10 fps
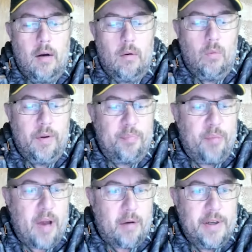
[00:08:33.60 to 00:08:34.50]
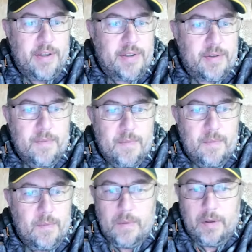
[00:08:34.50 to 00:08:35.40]
with Barrett.
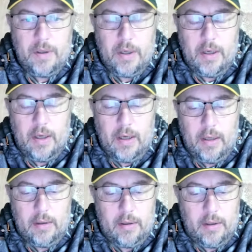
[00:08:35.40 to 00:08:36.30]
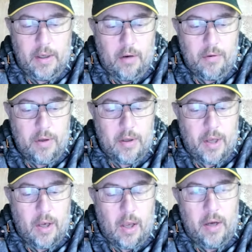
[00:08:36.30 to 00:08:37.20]

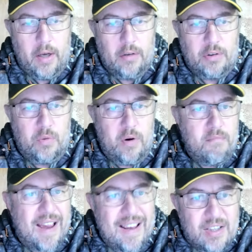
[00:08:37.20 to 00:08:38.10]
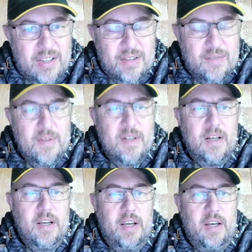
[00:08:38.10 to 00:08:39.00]
The lineouts were a mess
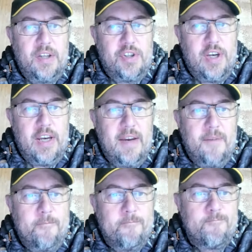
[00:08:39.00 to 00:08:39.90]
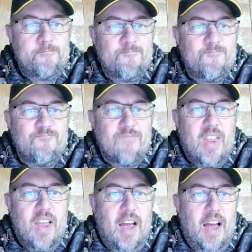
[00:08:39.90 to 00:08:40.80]
initially,
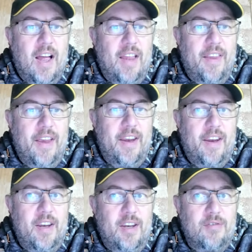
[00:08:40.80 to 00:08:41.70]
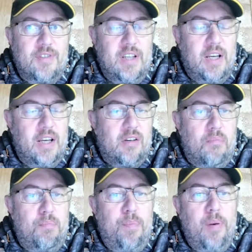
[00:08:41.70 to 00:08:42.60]
and then New Zealand
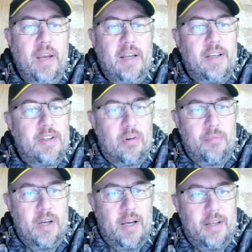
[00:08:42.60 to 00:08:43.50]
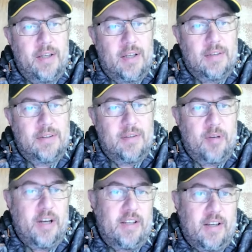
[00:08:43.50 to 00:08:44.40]
completely dominated us at the
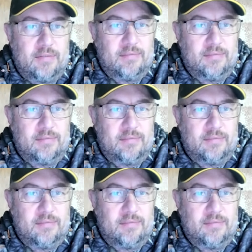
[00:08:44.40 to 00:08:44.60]
breakdown,